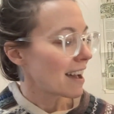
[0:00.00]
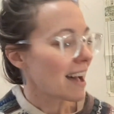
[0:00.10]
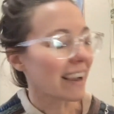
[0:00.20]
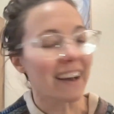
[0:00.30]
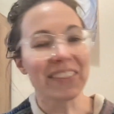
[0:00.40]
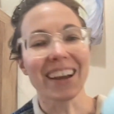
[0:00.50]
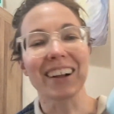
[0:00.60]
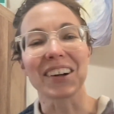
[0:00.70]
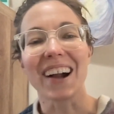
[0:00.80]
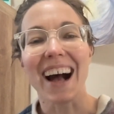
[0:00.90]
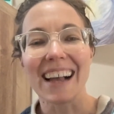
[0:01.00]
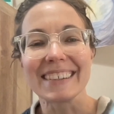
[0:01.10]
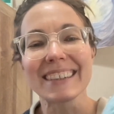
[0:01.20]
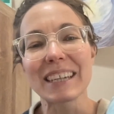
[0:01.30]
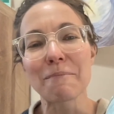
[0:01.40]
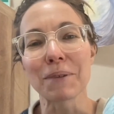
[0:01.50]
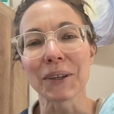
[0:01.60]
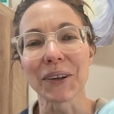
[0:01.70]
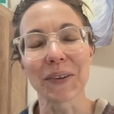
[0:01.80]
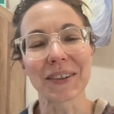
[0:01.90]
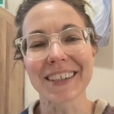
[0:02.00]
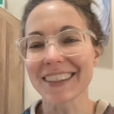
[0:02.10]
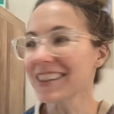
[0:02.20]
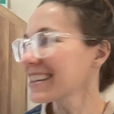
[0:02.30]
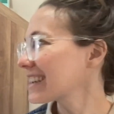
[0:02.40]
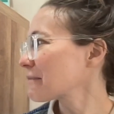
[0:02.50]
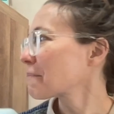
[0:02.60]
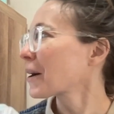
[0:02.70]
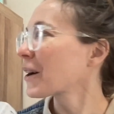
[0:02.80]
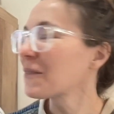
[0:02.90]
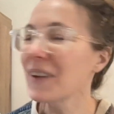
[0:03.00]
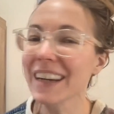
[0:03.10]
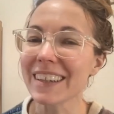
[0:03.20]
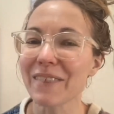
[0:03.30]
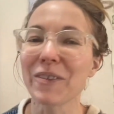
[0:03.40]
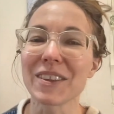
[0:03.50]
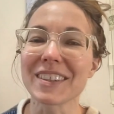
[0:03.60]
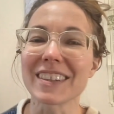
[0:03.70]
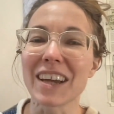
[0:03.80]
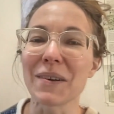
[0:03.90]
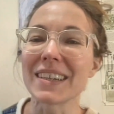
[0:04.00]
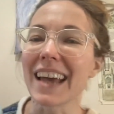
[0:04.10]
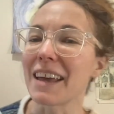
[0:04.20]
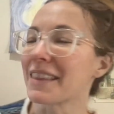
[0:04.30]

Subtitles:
I got the color Icy Blue, which is just perfect for the snowy day.